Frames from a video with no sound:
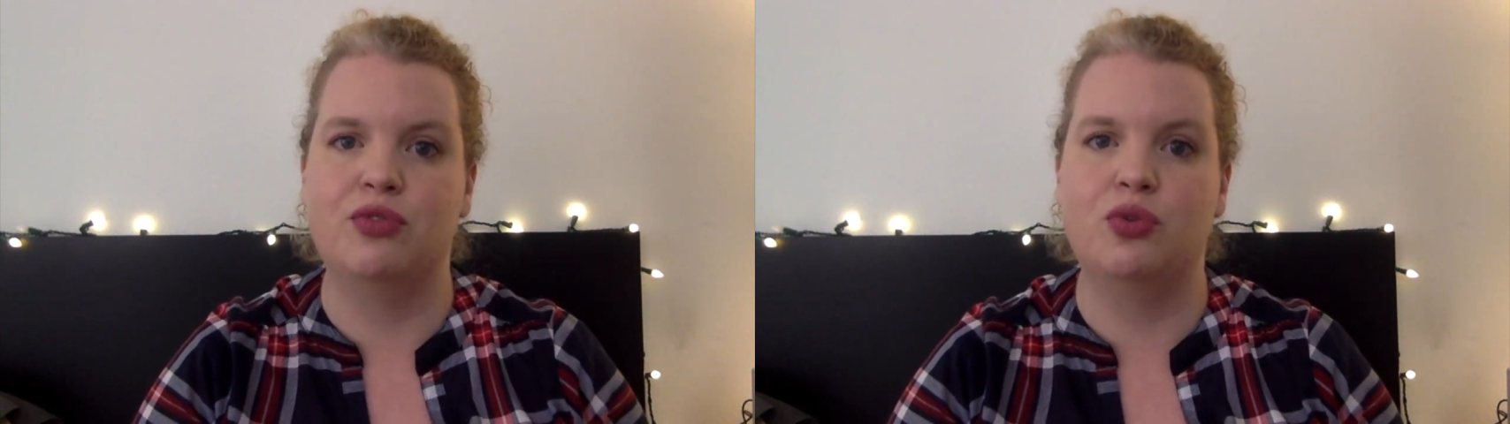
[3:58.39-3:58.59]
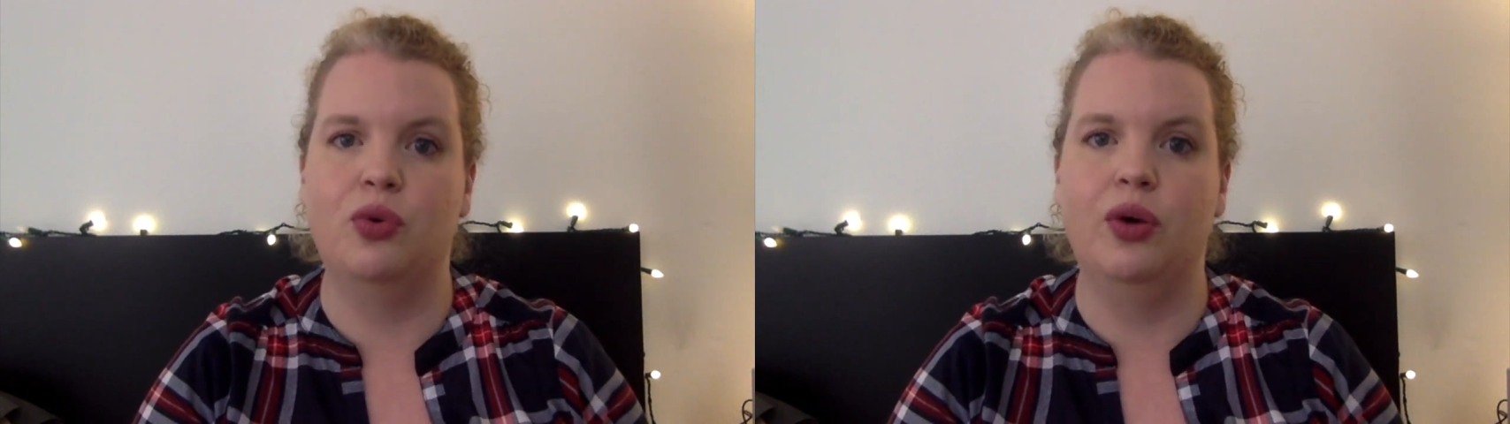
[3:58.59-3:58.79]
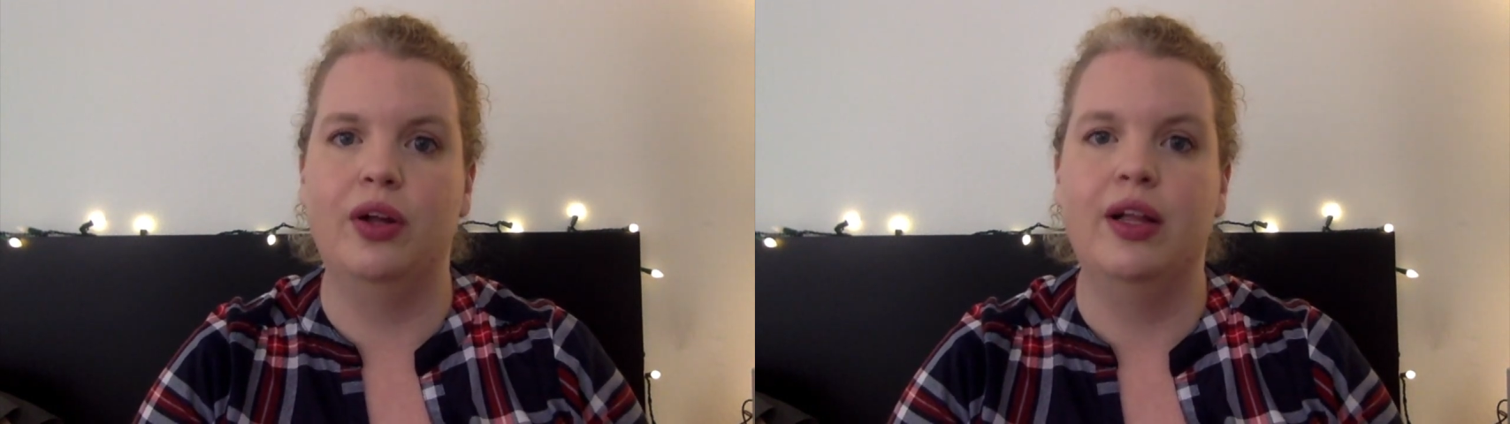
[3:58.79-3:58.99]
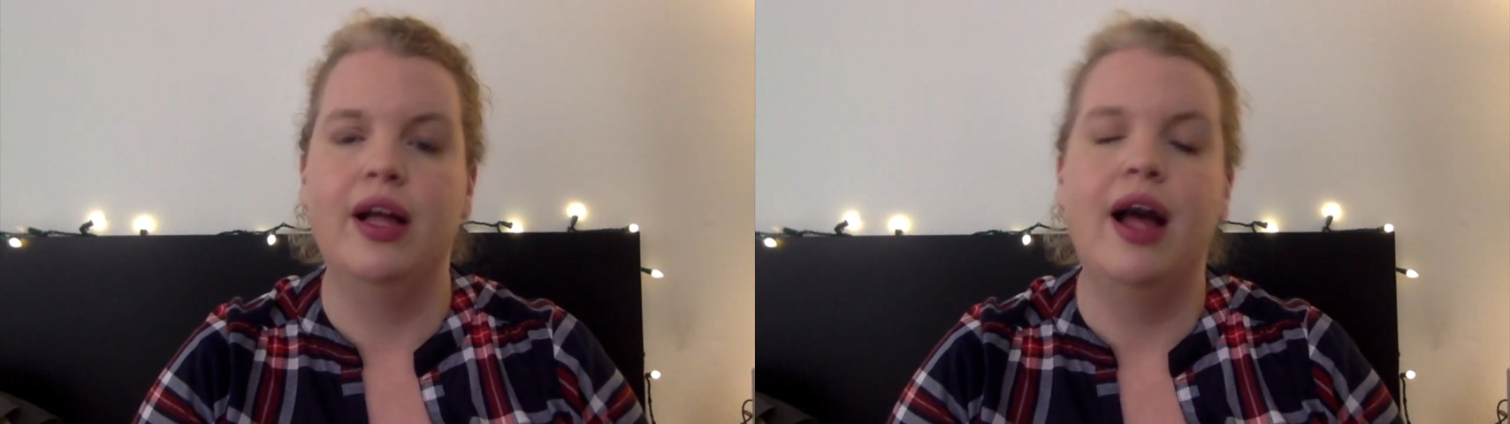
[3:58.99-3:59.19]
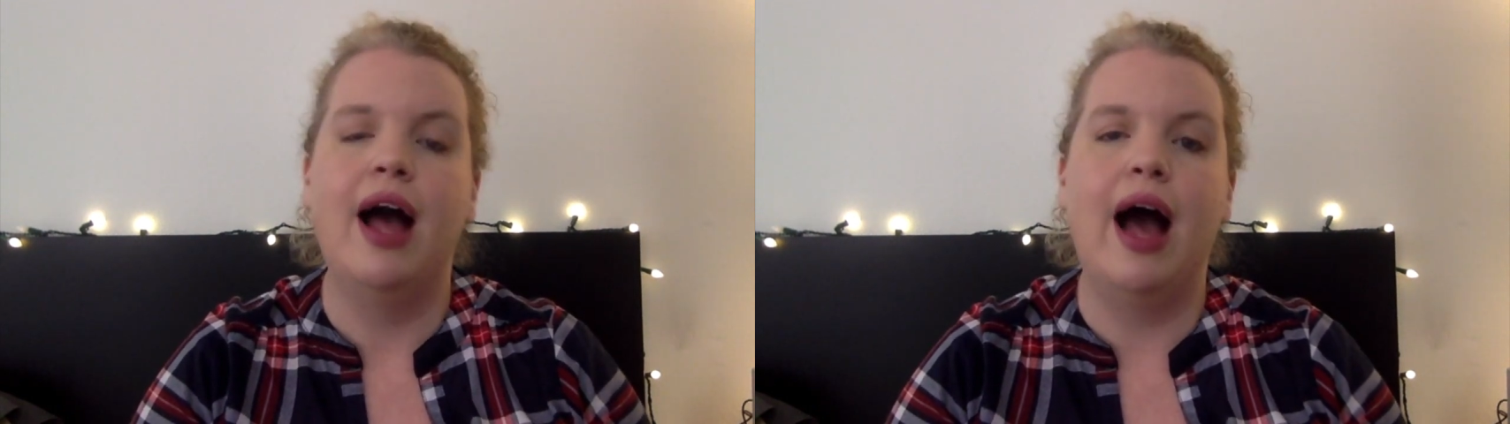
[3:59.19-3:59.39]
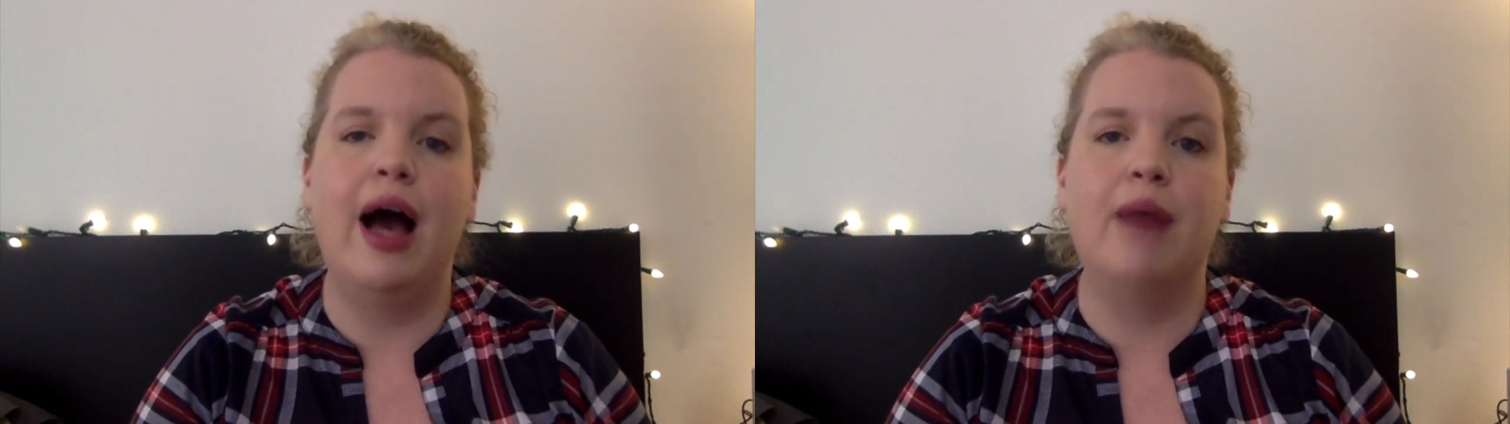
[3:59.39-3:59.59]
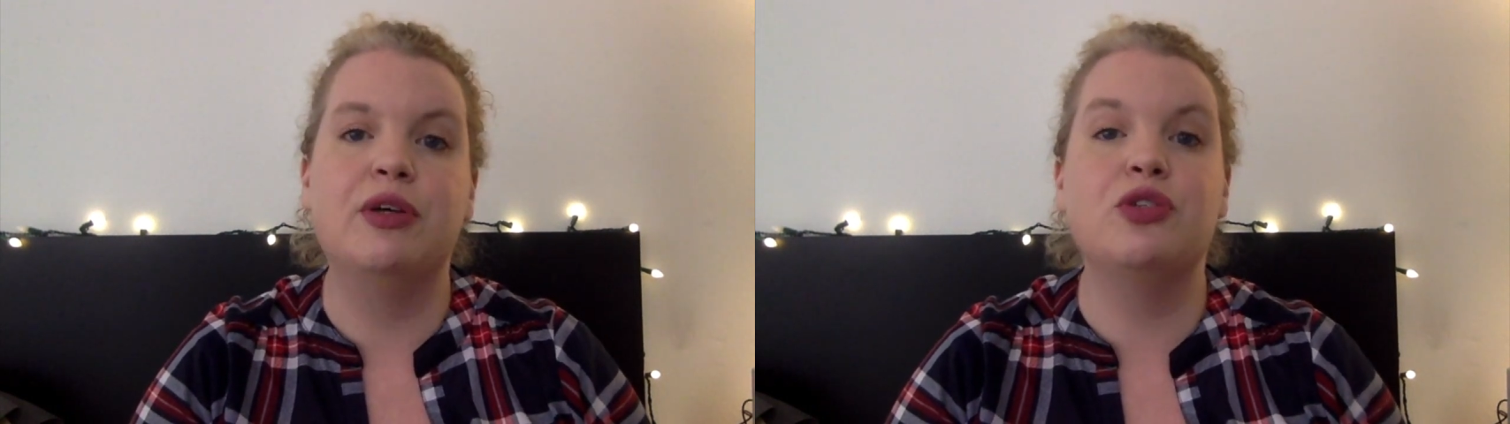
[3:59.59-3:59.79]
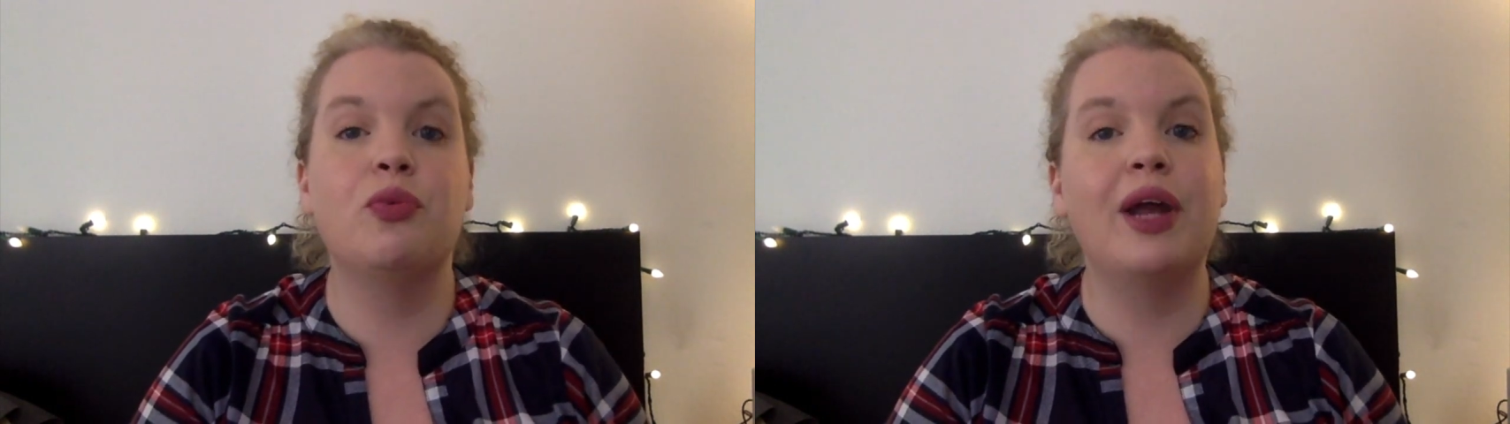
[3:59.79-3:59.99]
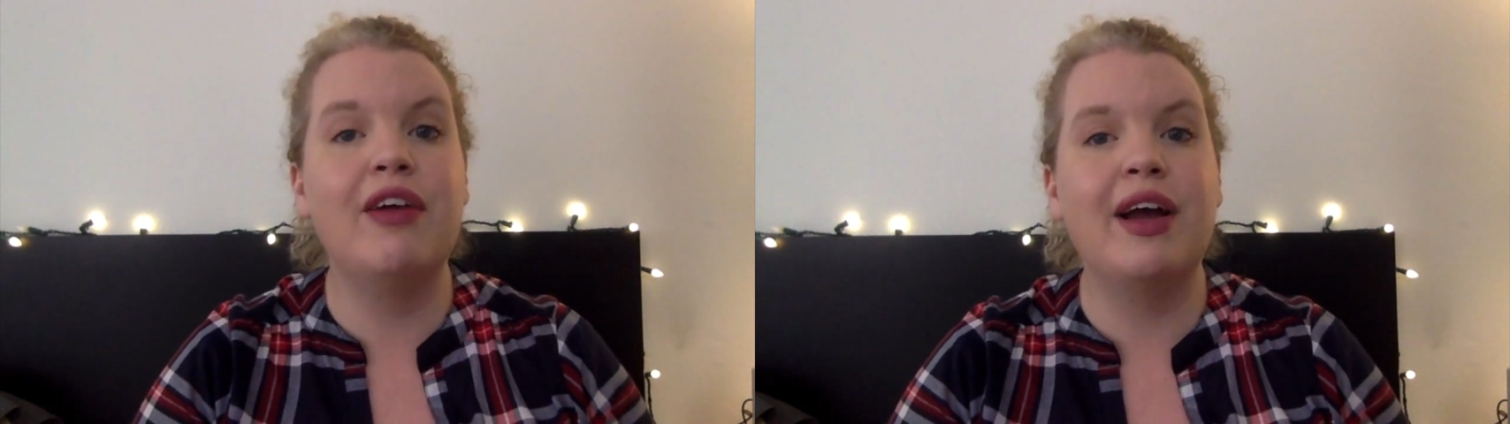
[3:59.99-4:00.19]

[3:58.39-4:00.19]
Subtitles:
school. So what I